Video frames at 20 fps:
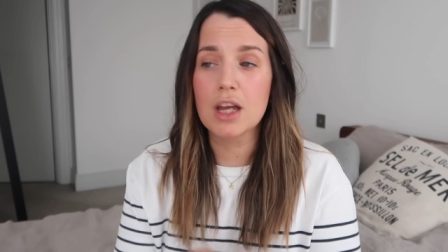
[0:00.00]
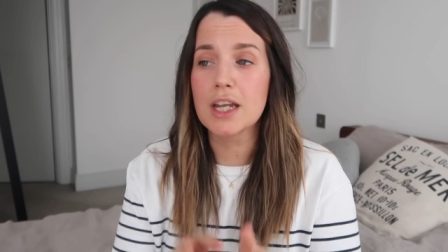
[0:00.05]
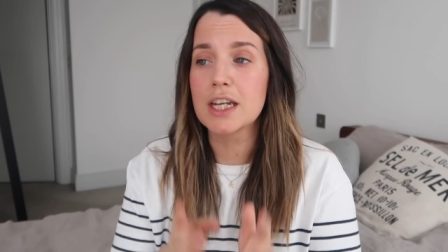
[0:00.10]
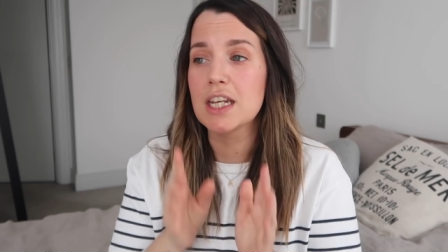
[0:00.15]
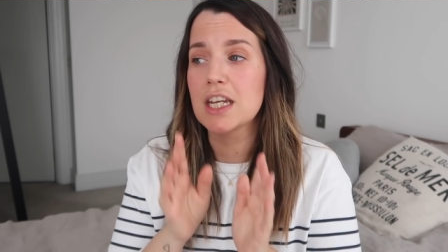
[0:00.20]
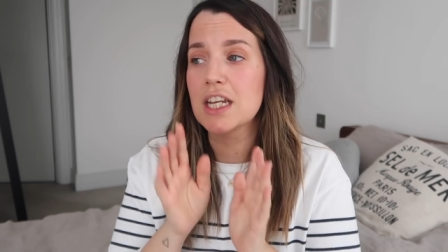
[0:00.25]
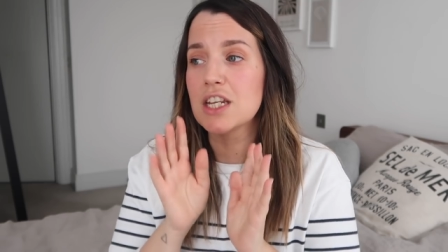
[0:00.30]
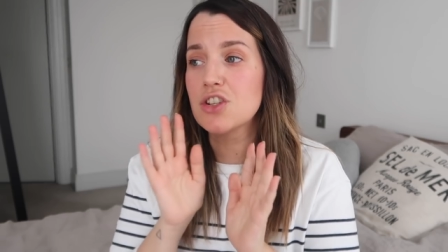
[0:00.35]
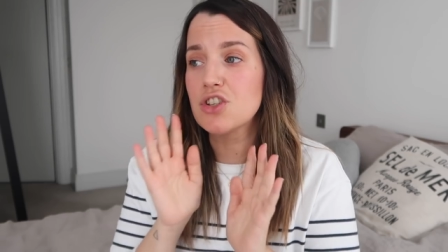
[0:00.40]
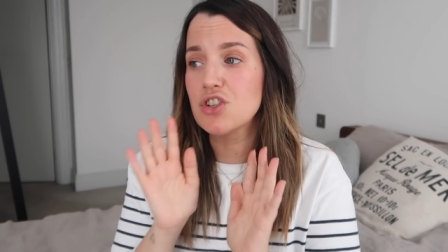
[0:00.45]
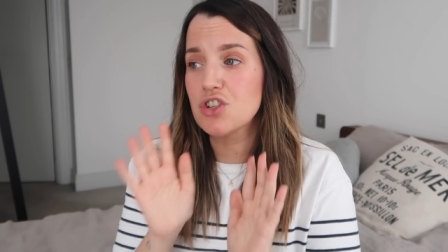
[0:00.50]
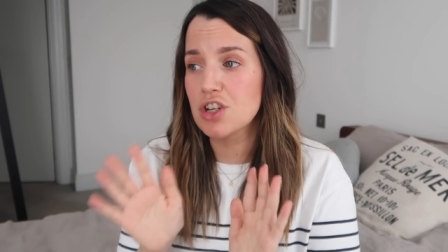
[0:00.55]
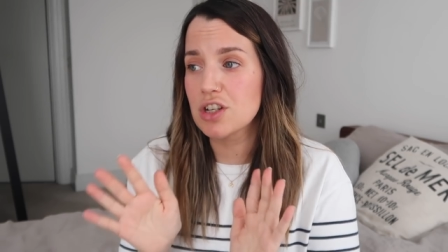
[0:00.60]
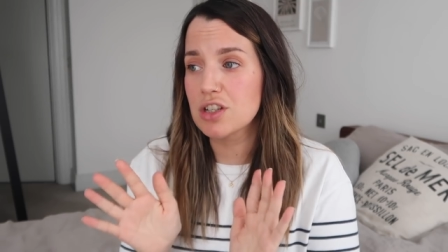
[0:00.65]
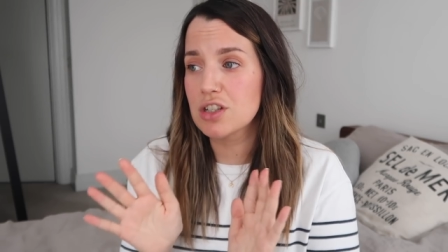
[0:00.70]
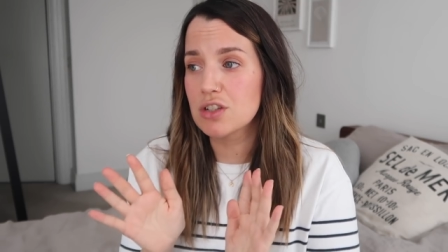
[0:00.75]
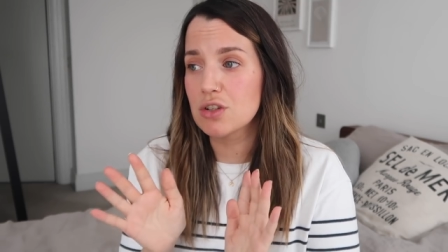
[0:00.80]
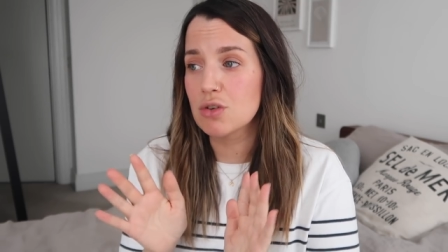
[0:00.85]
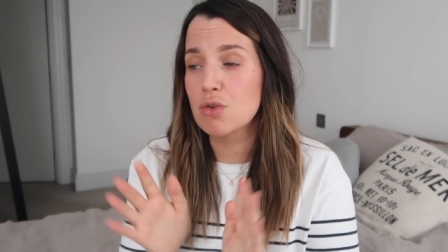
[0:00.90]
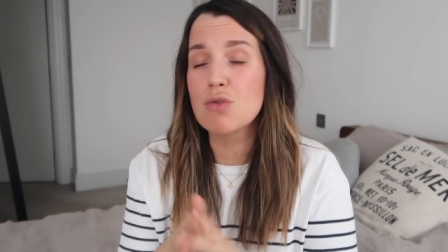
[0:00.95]
like it's
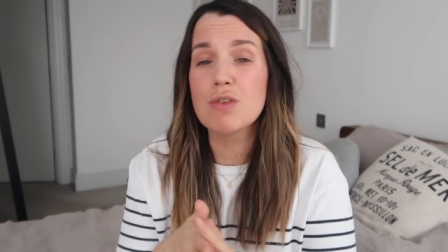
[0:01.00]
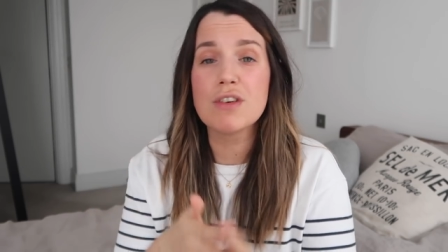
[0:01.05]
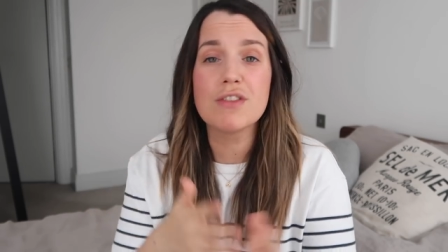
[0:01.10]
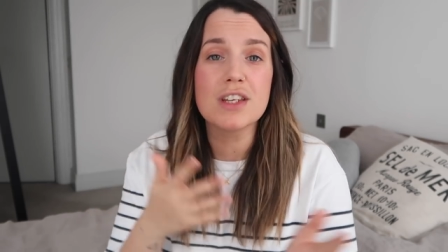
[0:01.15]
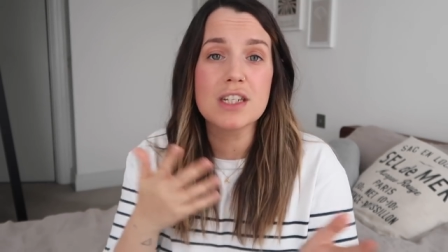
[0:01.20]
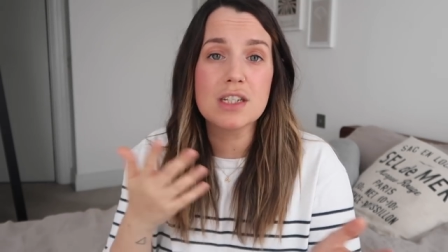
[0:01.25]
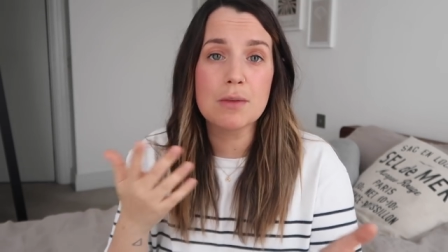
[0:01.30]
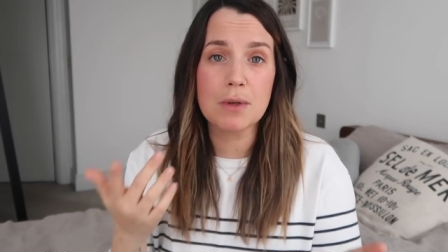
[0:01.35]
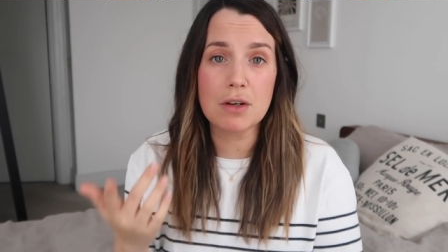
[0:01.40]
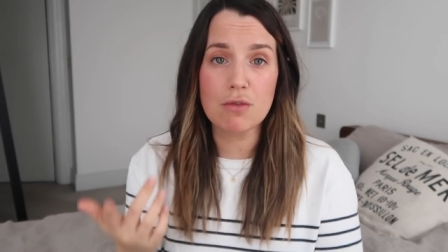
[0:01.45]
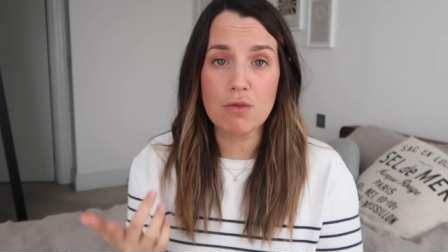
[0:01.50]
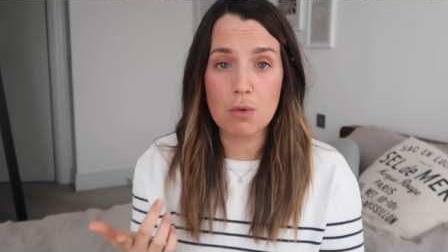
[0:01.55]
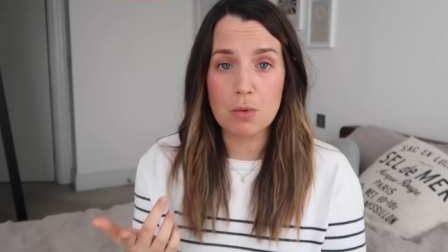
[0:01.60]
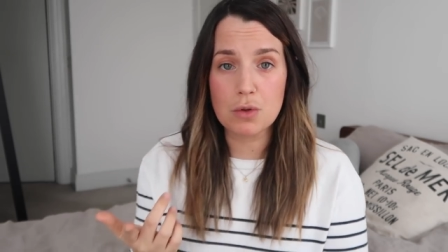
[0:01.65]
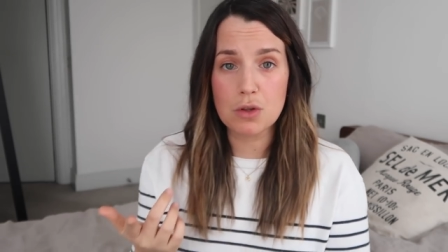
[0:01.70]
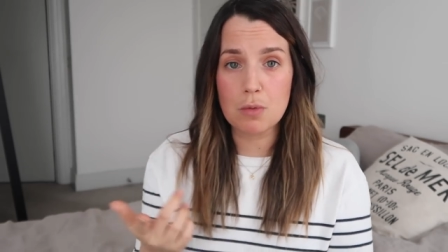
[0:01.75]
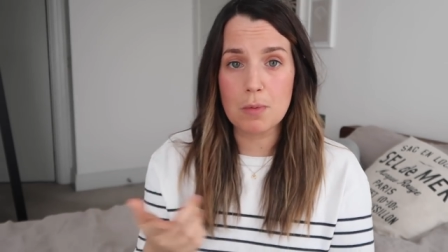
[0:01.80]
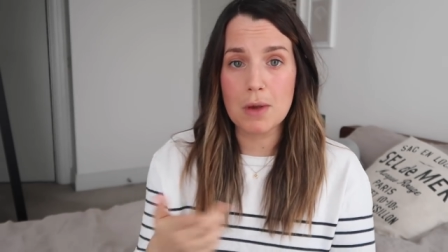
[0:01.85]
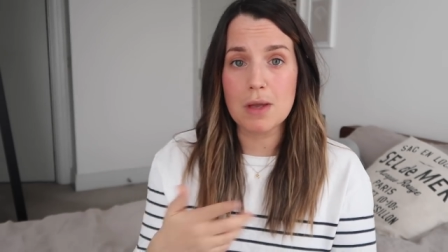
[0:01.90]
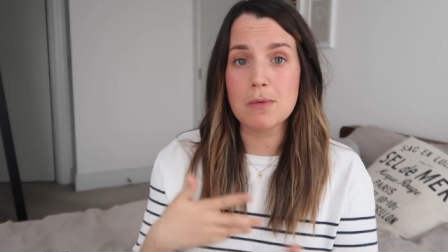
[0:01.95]
just, or if there's something wrong
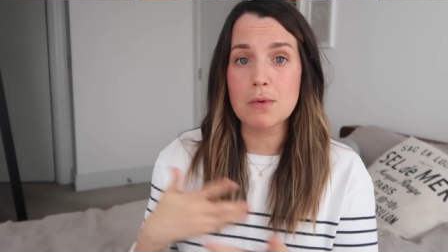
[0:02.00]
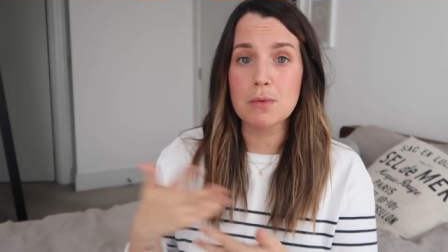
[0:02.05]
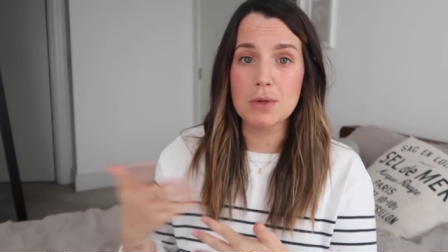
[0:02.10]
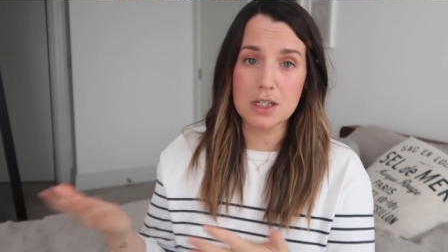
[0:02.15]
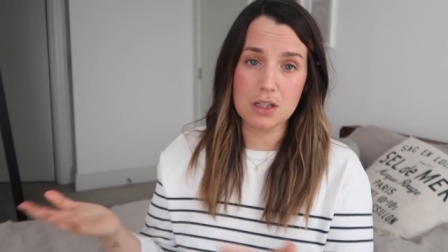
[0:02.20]
with your baby,